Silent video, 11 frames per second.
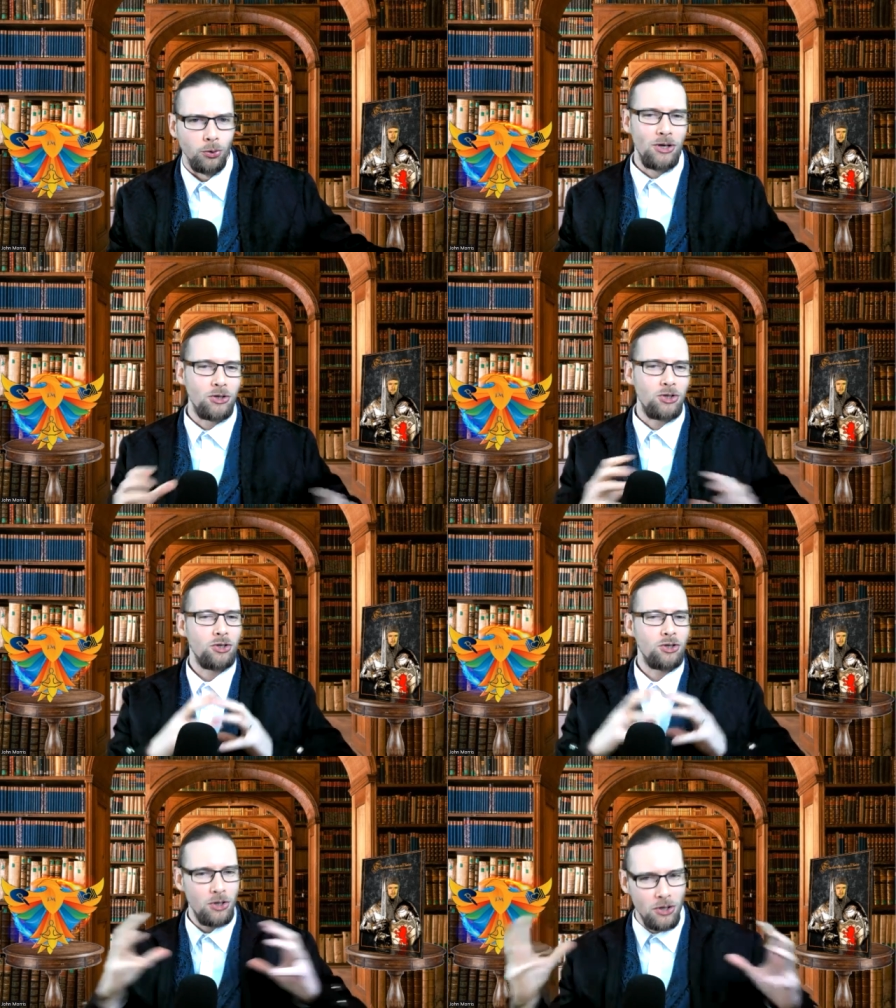so
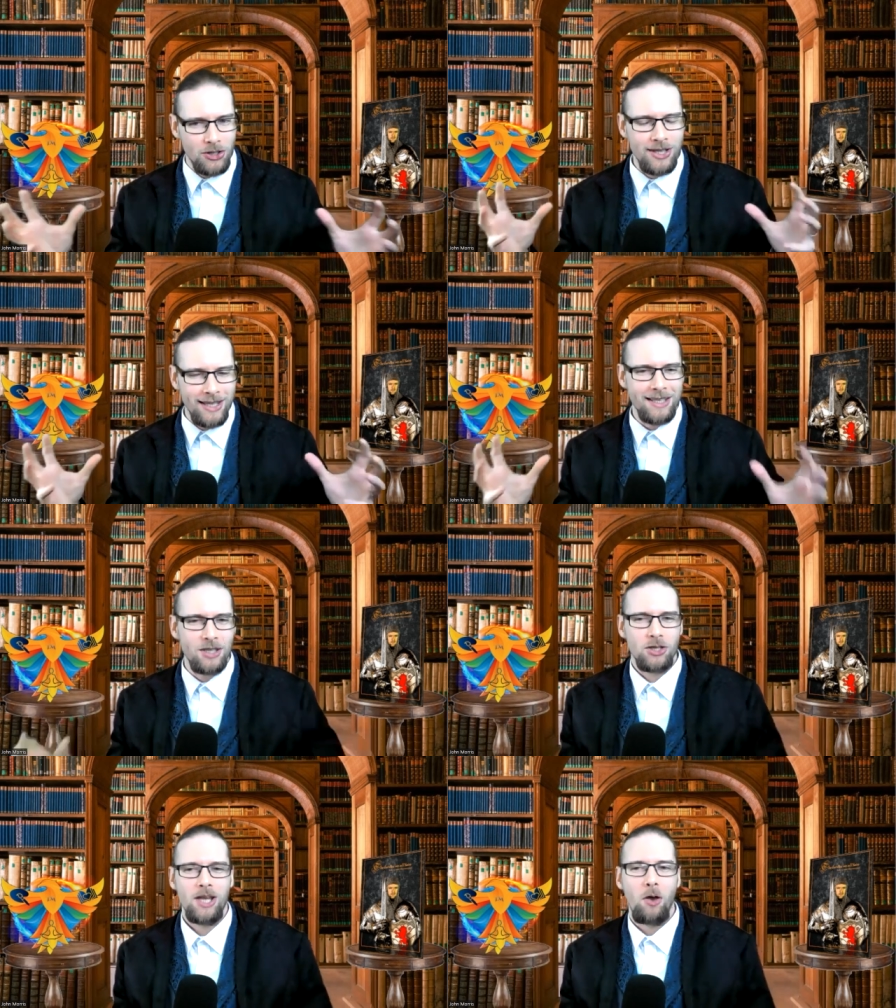there's, there's, there's
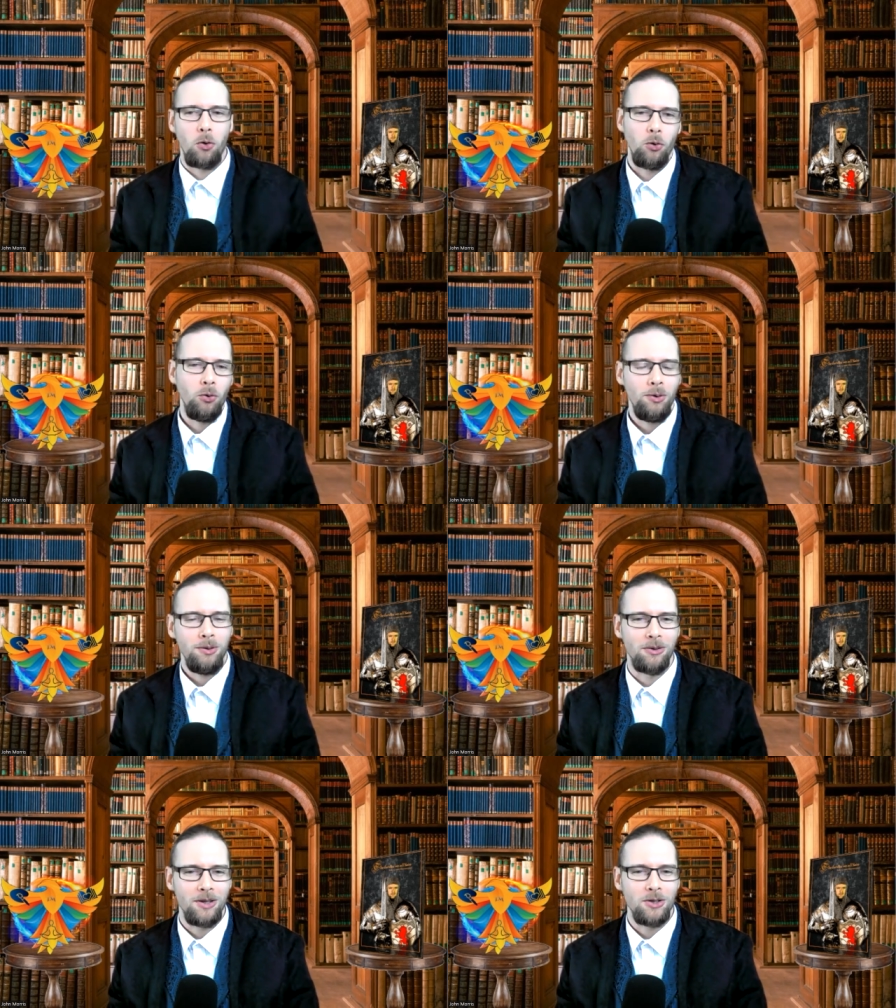that
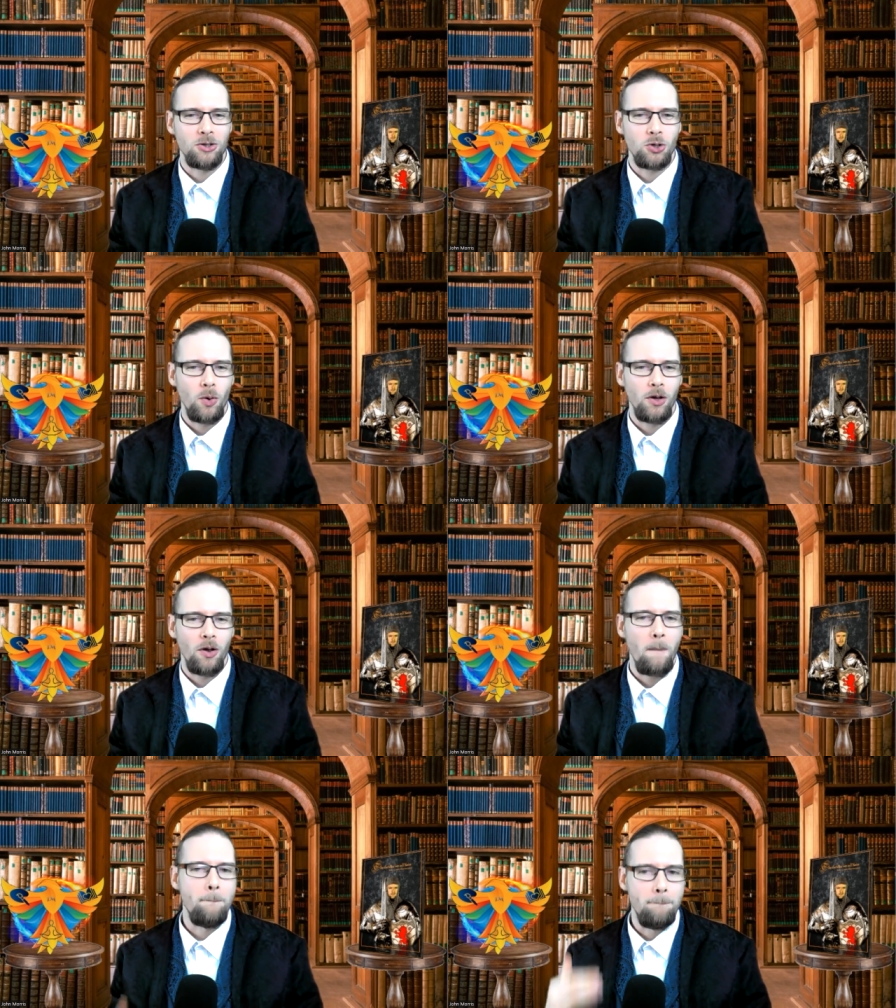whole thing that's going
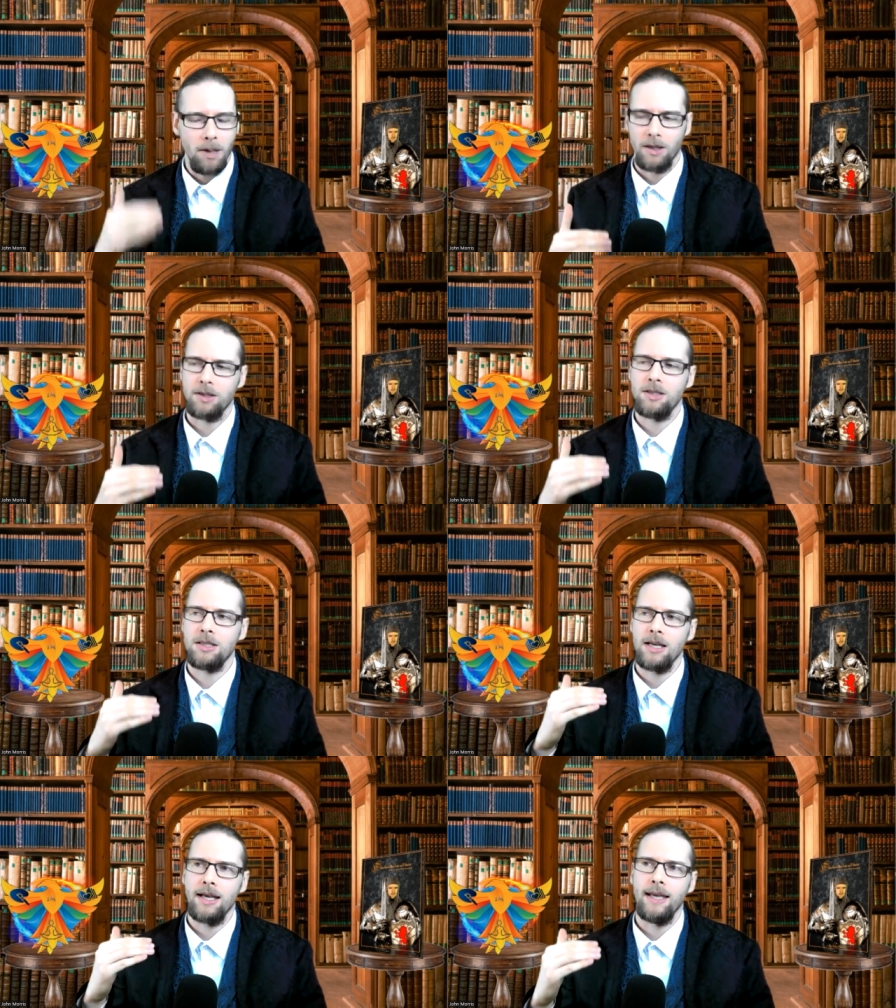on but
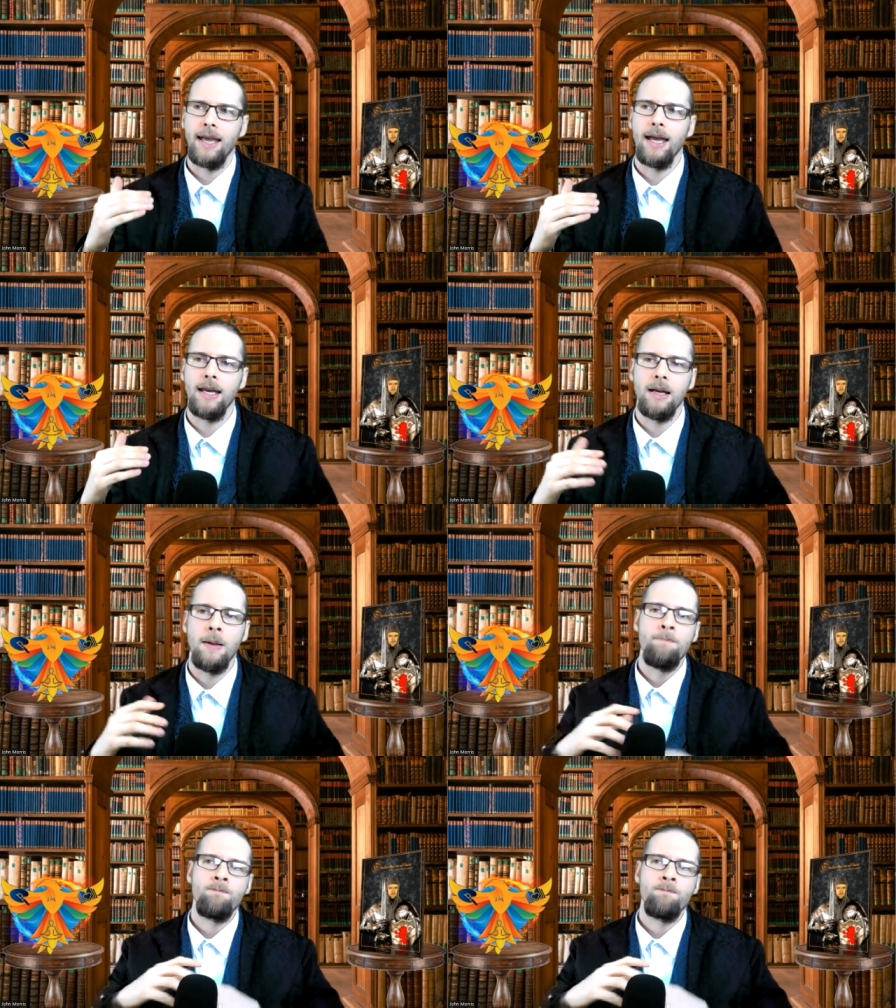again